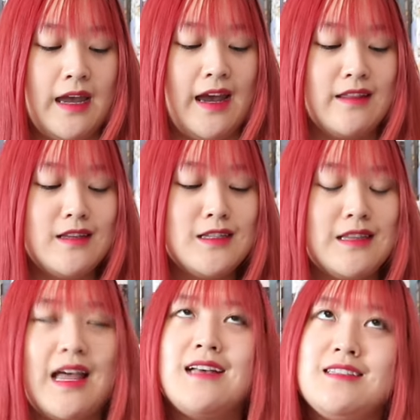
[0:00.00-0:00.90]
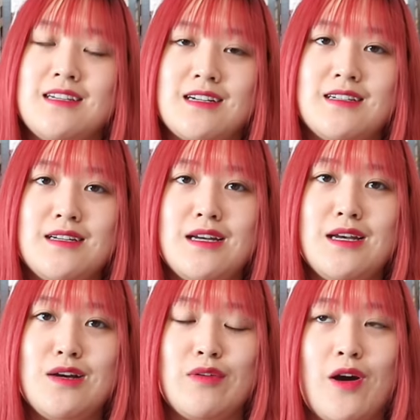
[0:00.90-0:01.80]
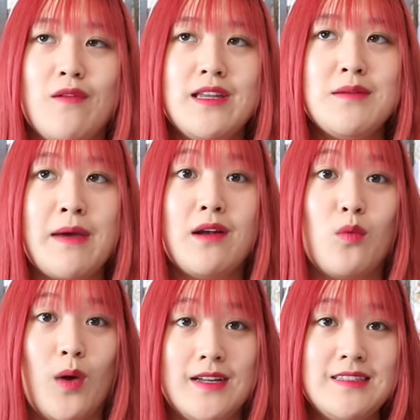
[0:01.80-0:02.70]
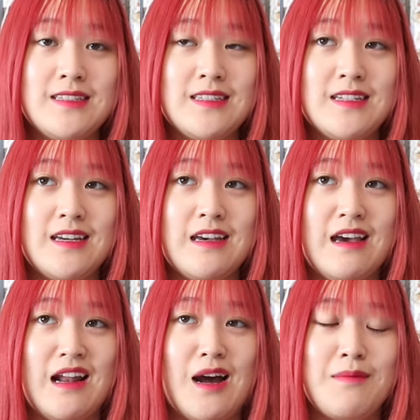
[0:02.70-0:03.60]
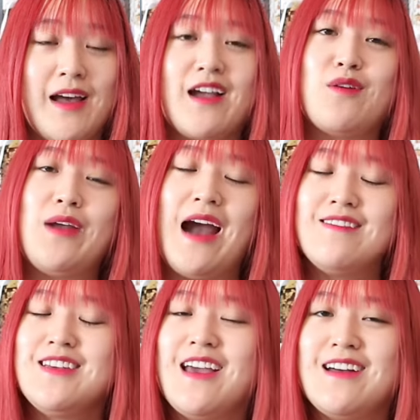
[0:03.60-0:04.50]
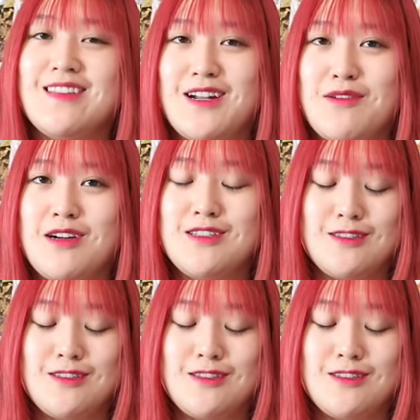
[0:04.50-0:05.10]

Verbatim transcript: And this last year, we only met once, and I'm like, we have to get another one.